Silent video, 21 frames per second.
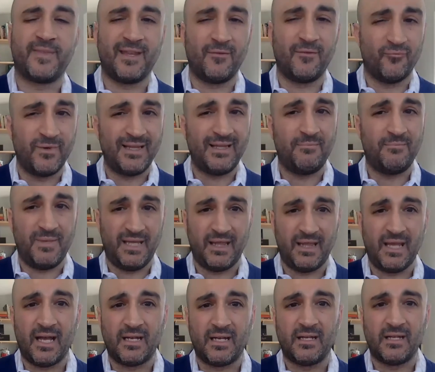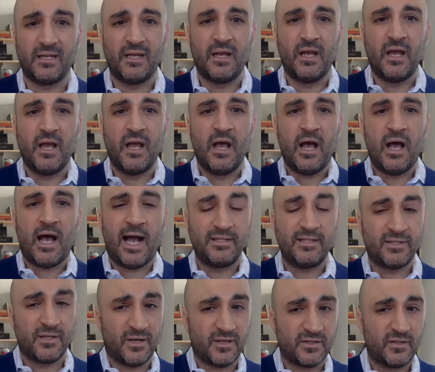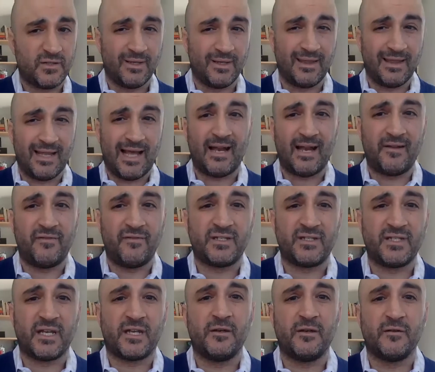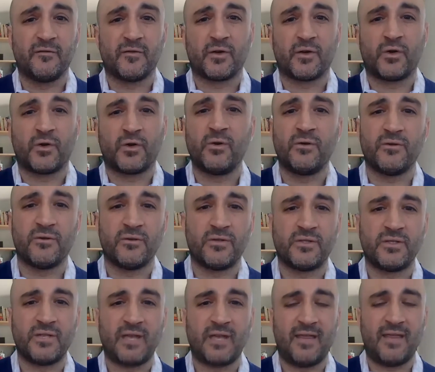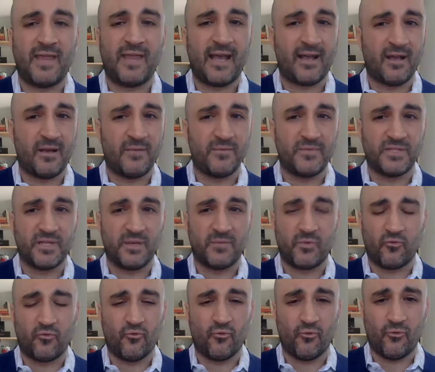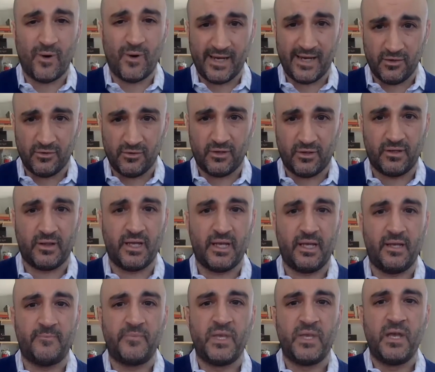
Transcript: They really mean that. I talk to a lot of executive recruiters and that comes up regularly.